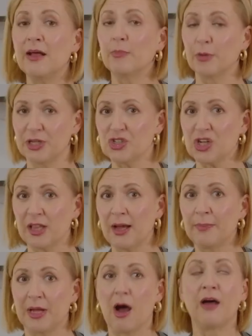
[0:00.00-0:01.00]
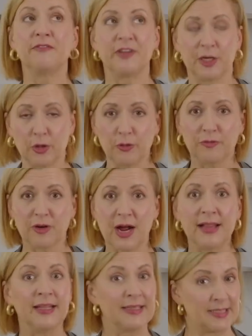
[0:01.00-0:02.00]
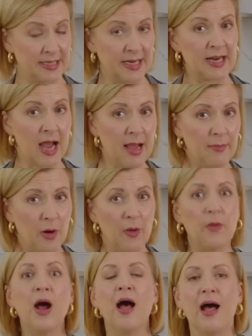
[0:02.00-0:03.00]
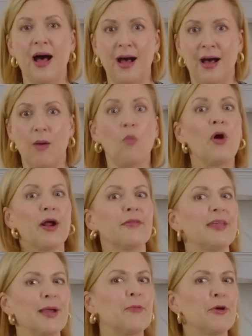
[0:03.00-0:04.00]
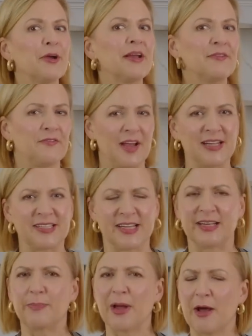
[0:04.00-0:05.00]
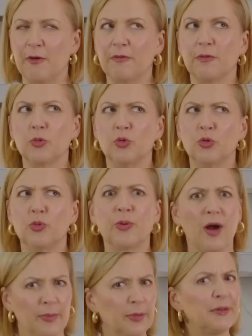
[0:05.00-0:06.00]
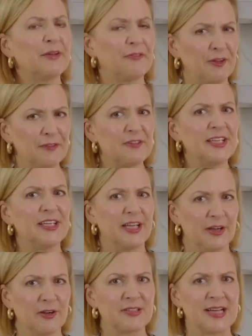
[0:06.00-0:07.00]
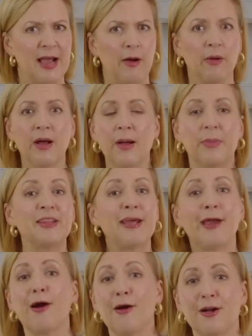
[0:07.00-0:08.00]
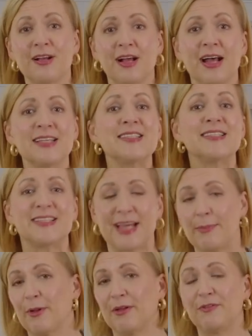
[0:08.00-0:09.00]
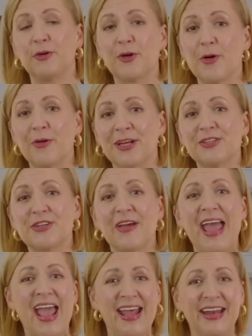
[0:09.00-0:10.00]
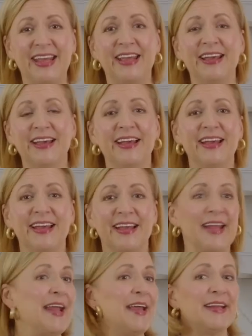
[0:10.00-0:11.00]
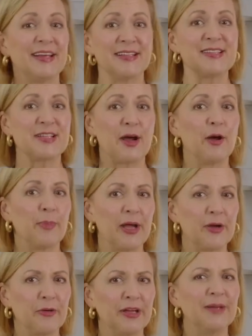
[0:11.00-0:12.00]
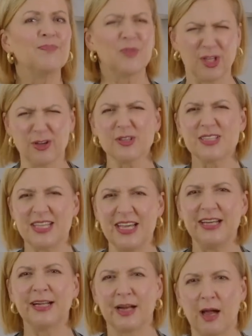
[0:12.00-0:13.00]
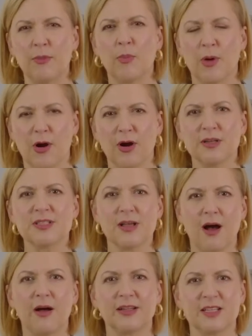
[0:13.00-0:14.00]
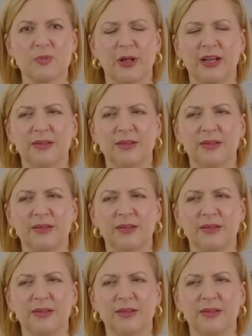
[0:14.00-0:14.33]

British Columbia on Vancouver Island, Nanaimo, where they were invented about, probably 50 years now. But they are a staple. If you go into any Canadian style bakery, you'll see Nanaimo bars on display.